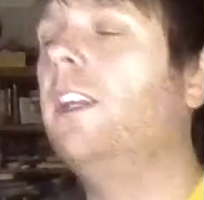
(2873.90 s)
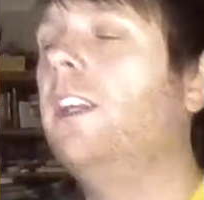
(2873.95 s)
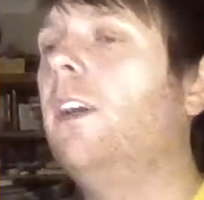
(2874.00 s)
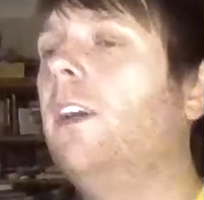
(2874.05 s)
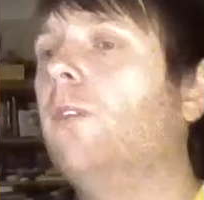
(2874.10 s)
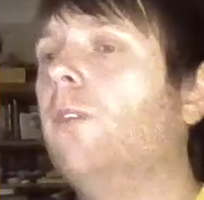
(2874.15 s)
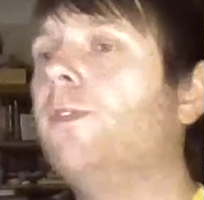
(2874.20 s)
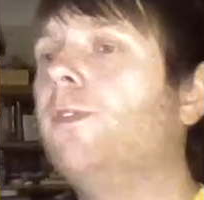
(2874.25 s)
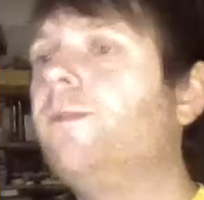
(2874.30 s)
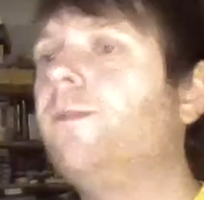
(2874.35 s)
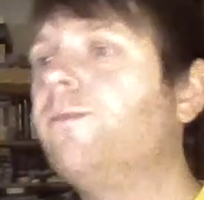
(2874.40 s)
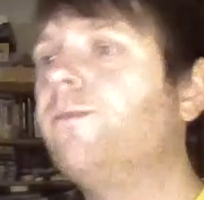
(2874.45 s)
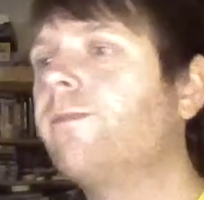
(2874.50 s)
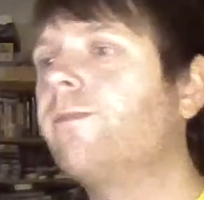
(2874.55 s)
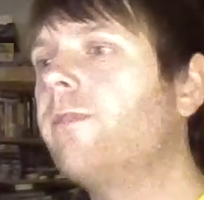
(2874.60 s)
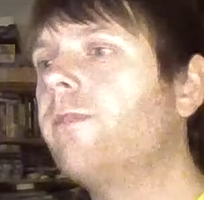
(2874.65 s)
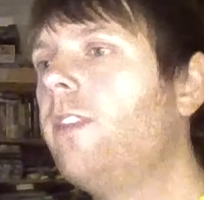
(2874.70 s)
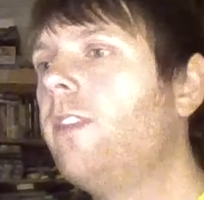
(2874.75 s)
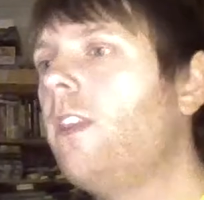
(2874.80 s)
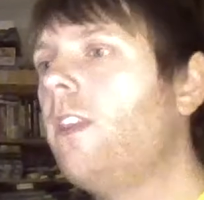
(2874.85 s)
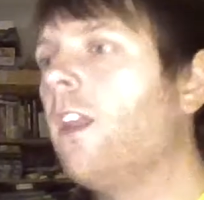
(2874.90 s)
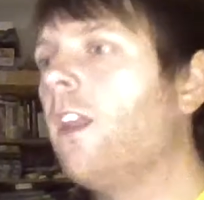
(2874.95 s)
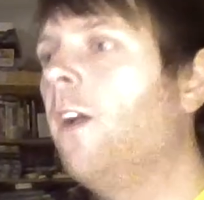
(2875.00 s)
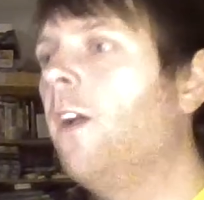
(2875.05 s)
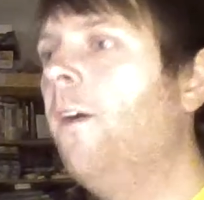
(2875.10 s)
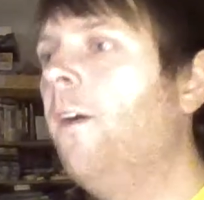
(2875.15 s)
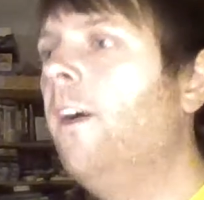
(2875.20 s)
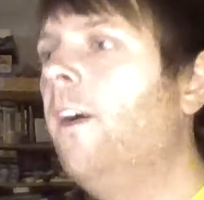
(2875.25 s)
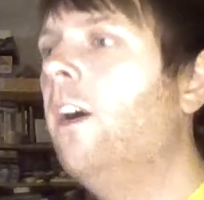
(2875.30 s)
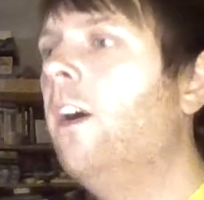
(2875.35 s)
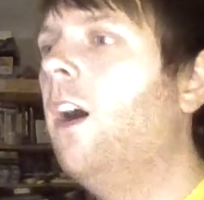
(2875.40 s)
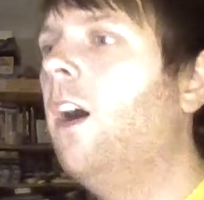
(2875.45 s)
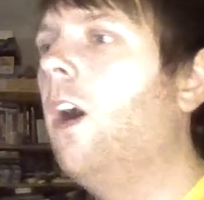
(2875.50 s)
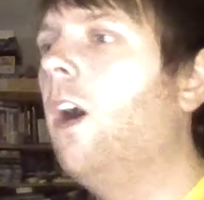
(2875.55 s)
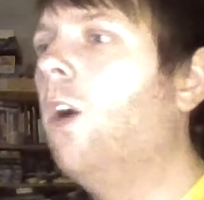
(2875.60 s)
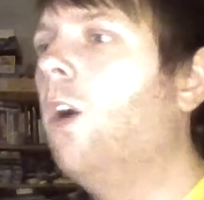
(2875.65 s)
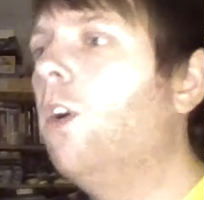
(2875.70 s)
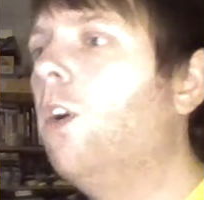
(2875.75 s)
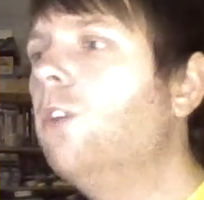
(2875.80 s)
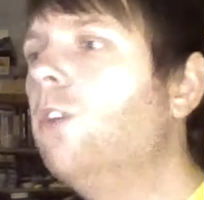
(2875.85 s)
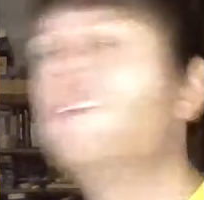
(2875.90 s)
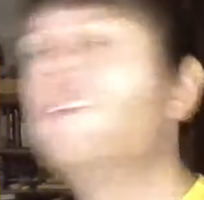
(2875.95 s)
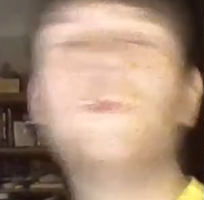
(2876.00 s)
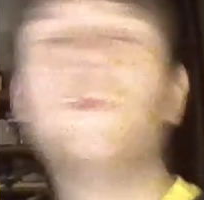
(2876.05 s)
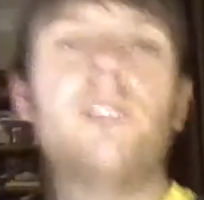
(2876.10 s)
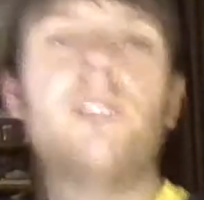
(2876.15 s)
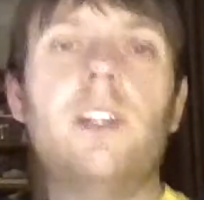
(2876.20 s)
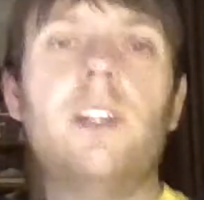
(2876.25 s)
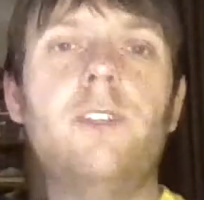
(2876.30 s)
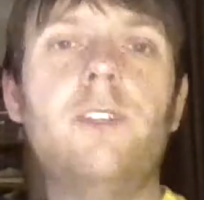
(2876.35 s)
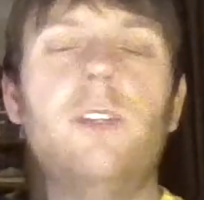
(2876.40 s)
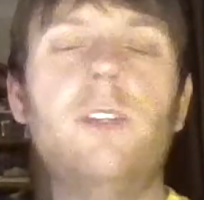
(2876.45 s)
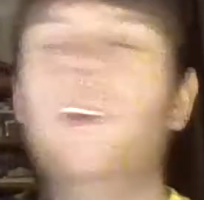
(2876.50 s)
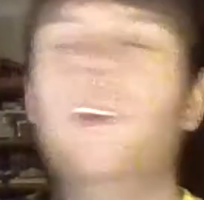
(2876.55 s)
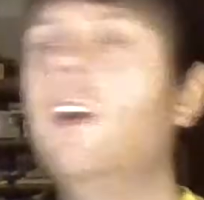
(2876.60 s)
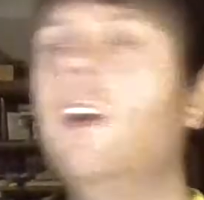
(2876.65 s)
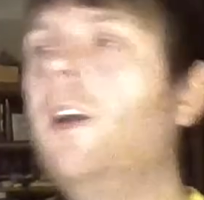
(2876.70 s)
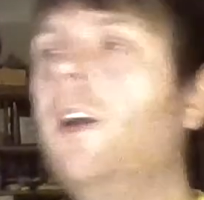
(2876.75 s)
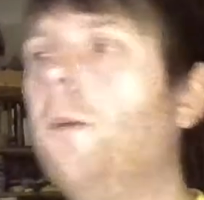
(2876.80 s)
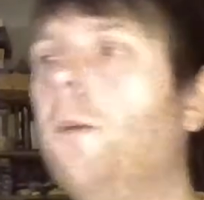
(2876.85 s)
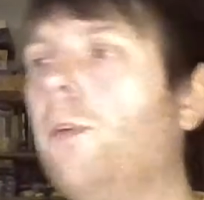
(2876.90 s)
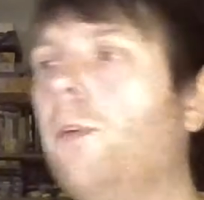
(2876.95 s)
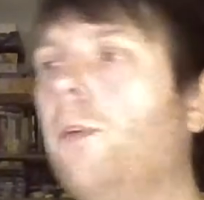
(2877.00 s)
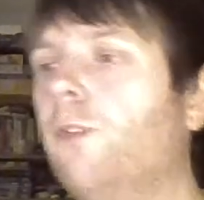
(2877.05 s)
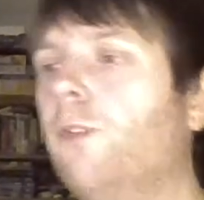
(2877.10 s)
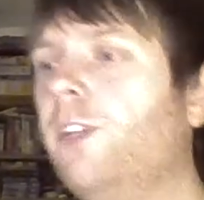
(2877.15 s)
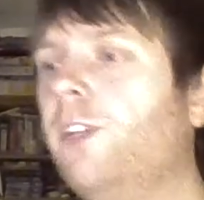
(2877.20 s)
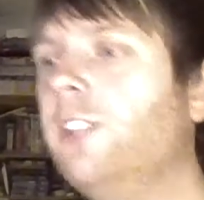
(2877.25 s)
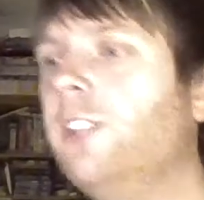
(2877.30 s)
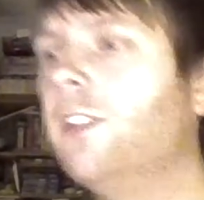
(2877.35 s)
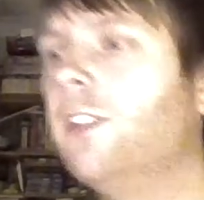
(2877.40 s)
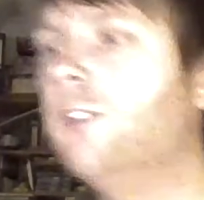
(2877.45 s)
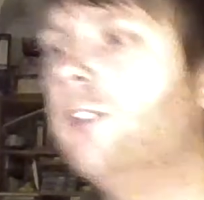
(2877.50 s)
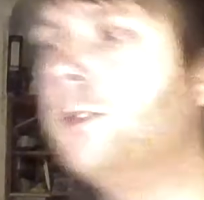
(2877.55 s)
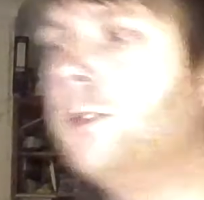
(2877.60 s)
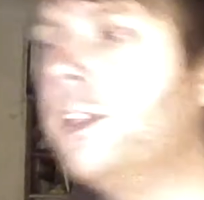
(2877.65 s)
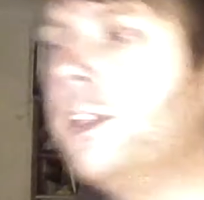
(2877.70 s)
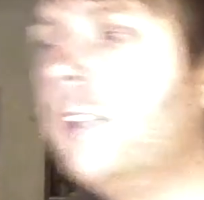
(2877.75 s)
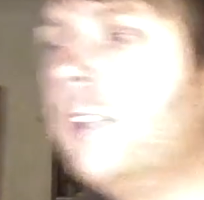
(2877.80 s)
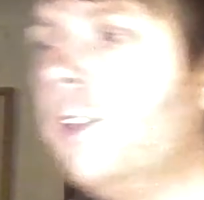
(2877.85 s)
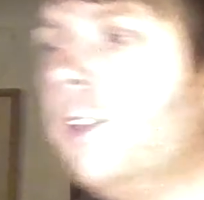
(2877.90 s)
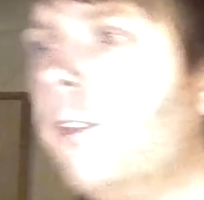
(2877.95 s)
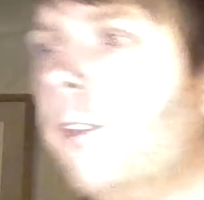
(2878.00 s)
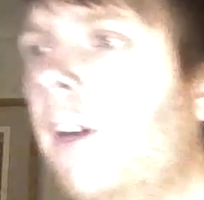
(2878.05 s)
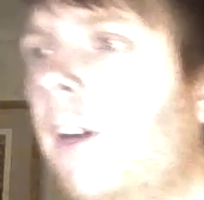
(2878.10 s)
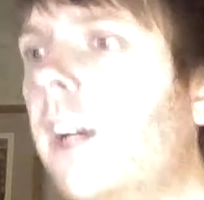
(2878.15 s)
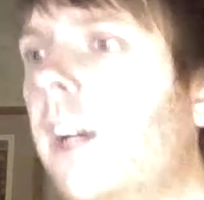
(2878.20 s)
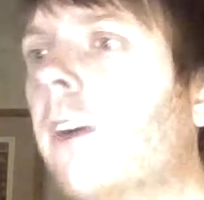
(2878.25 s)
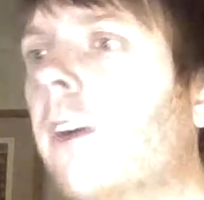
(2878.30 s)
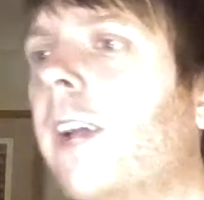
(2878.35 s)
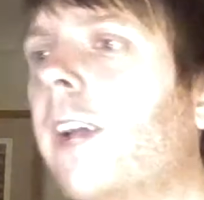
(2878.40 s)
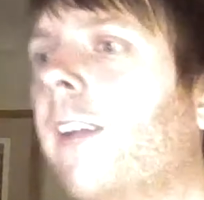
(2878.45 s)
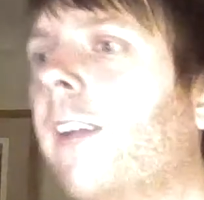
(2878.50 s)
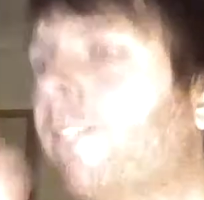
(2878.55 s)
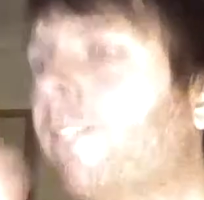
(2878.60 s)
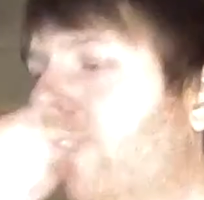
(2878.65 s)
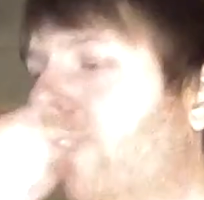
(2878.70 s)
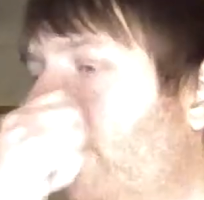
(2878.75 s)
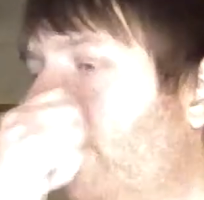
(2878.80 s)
off. 100% of you put fish. 100% of you were right. Okay, very